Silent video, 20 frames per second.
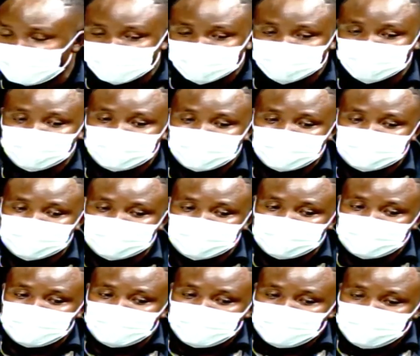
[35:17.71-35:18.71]
So that
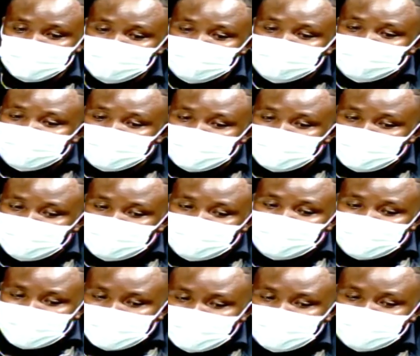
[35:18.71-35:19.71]
you, if
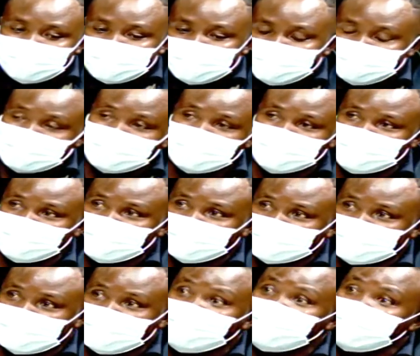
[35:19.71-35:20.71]
one of them tests
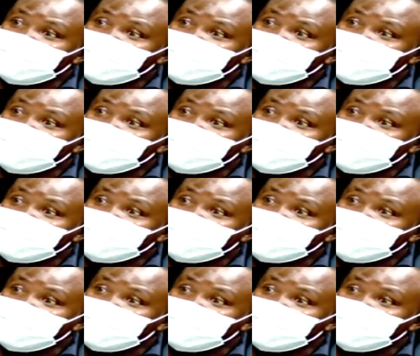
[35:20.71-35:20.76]
positive,